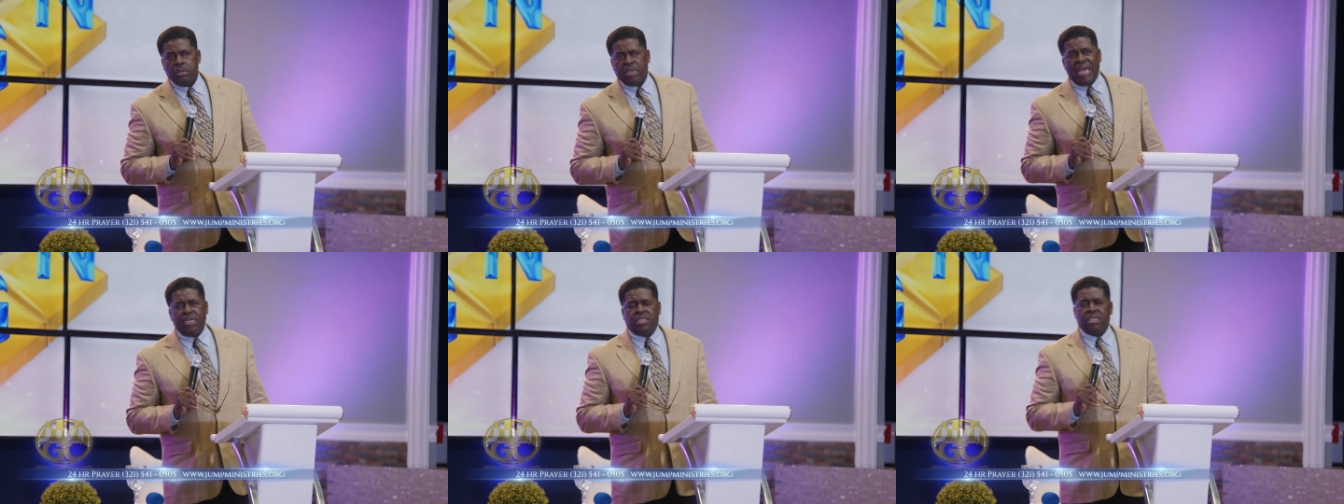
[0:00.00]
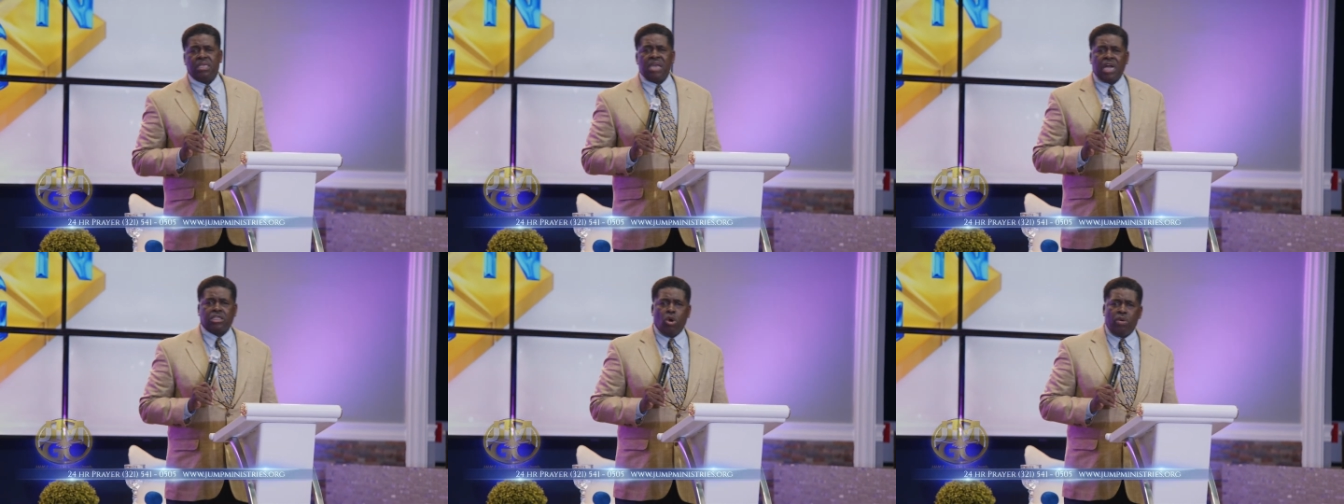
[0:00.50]
Got into the
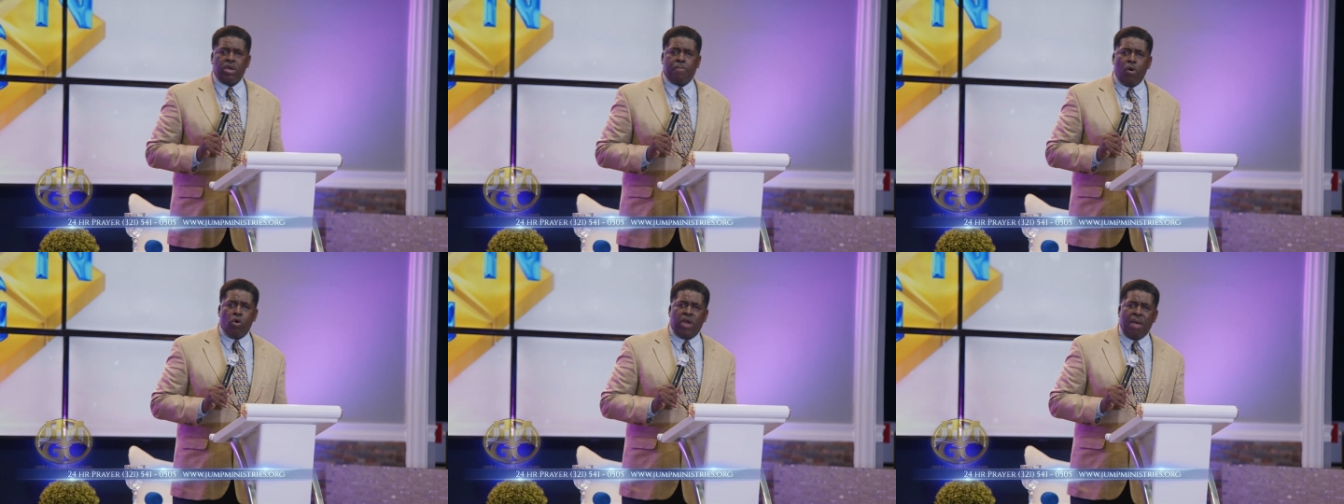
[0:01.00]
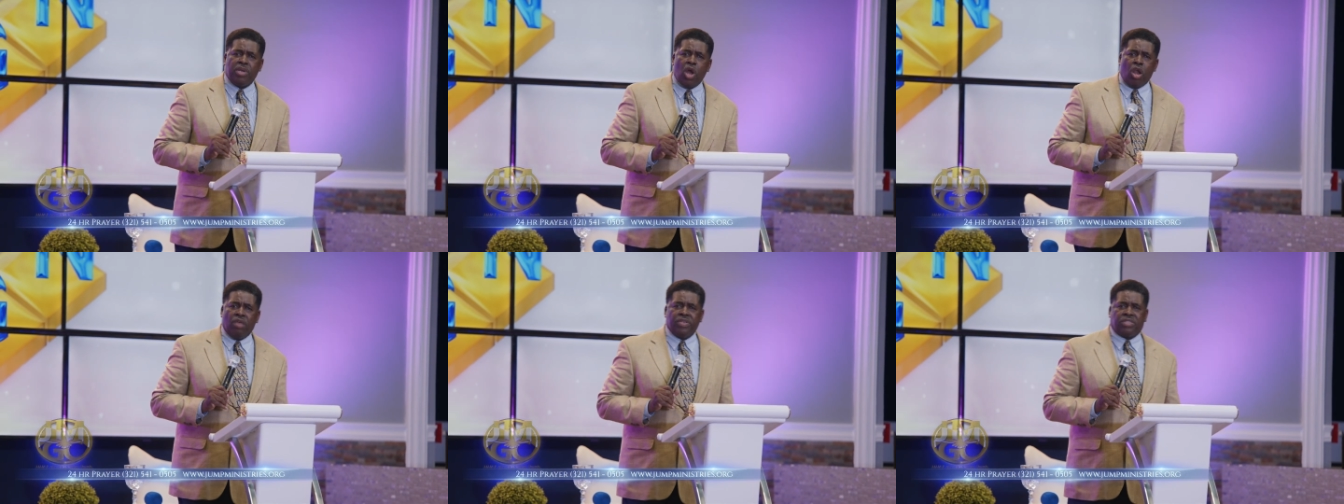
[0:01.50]
doctoral program, and
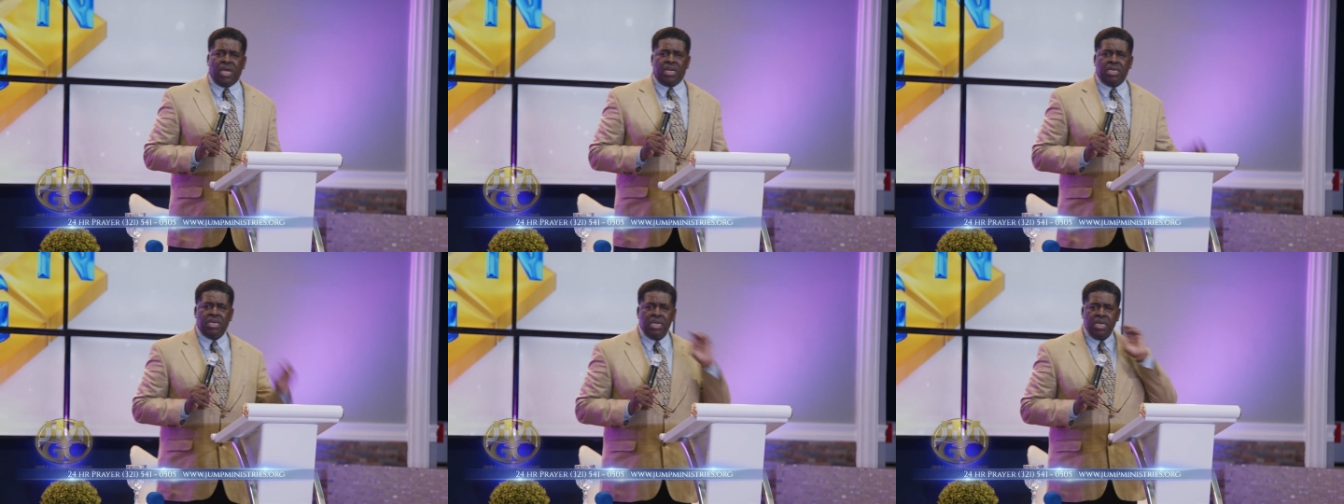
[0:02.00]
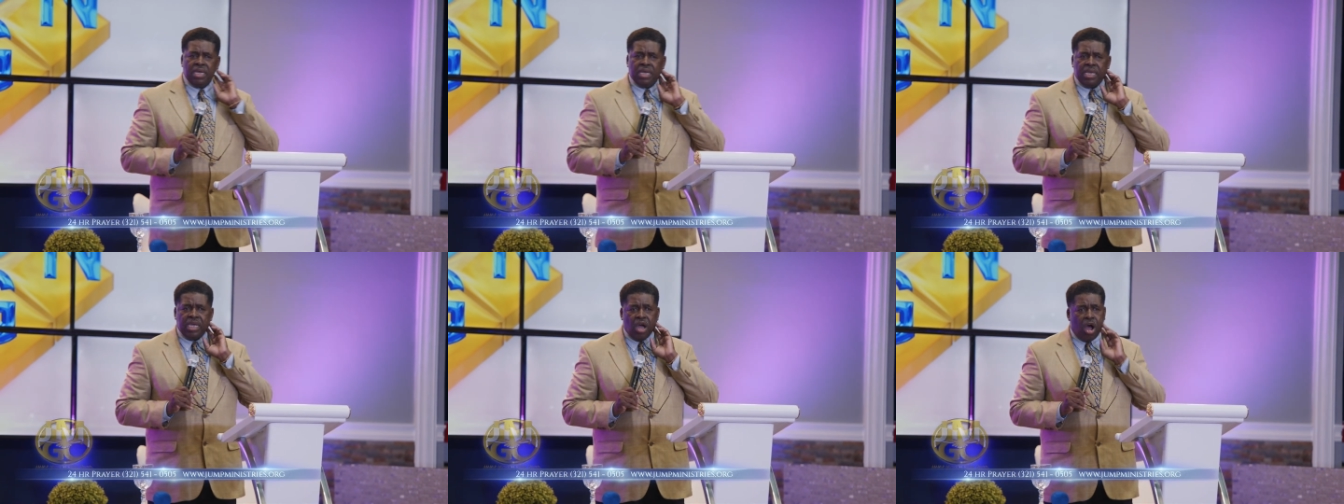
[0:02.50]
all of a sudden,
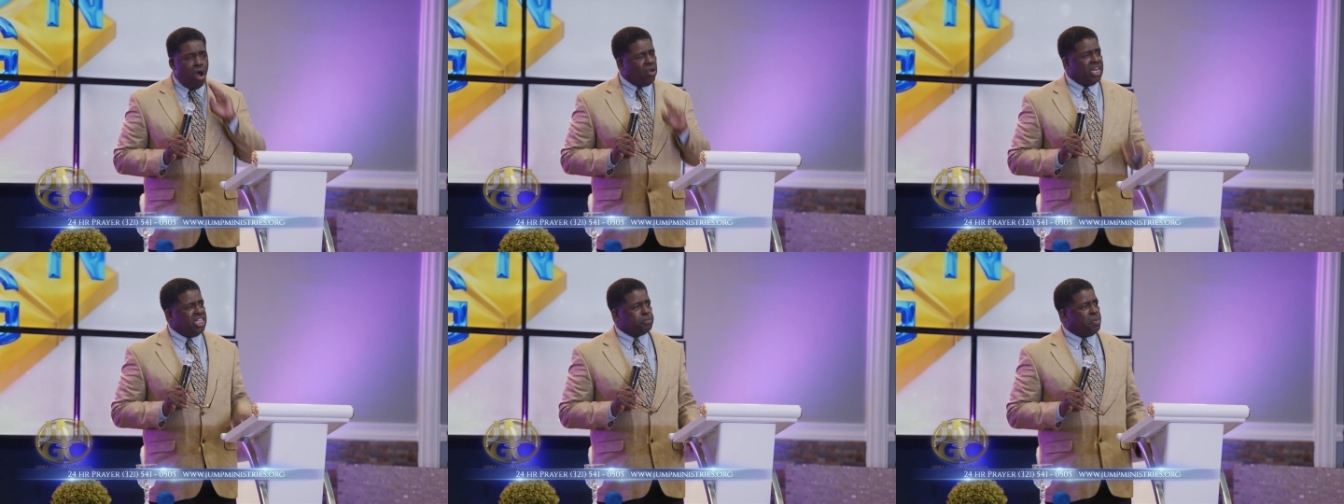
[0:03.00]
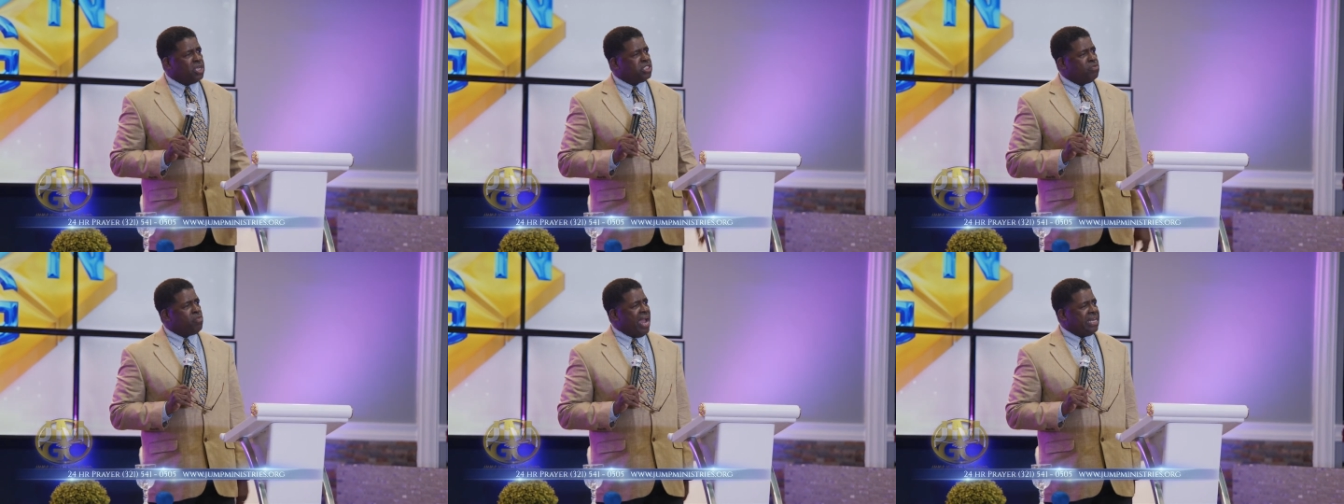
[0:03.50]
all of these
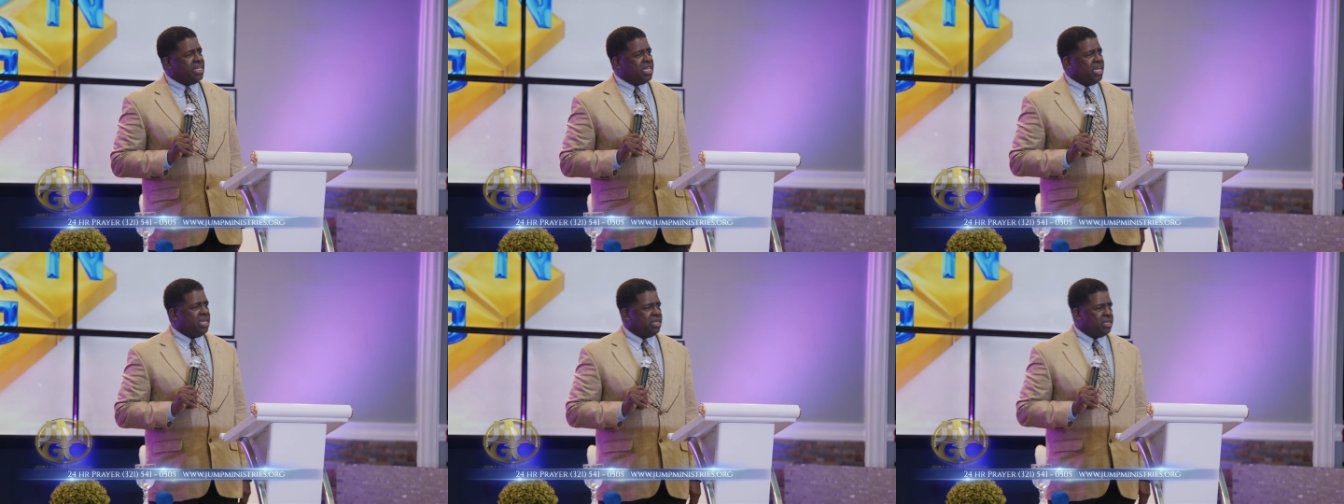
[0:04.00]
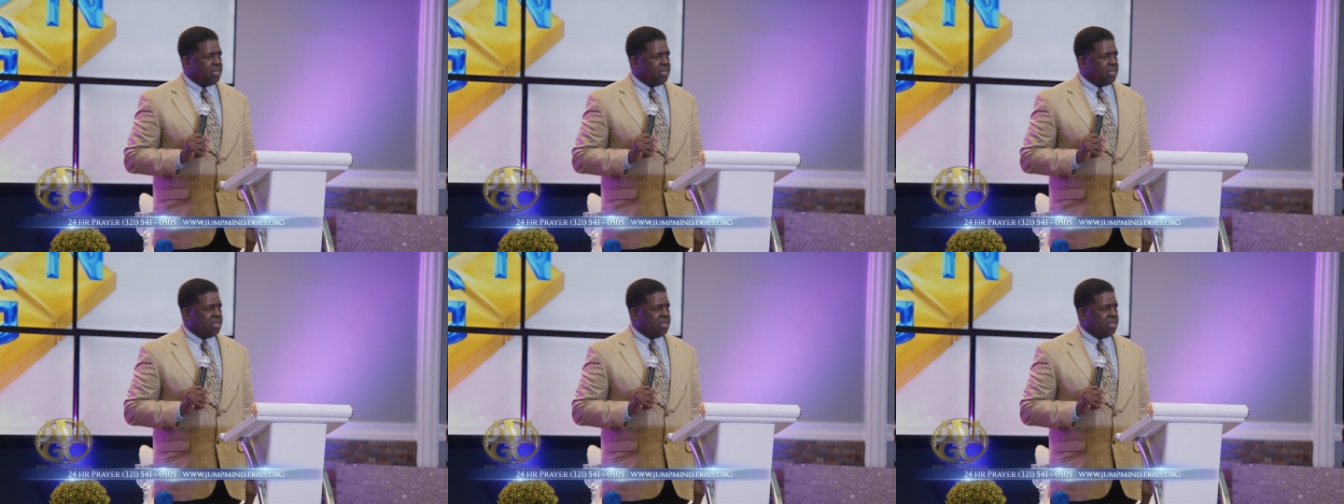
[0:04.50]
books and writing again.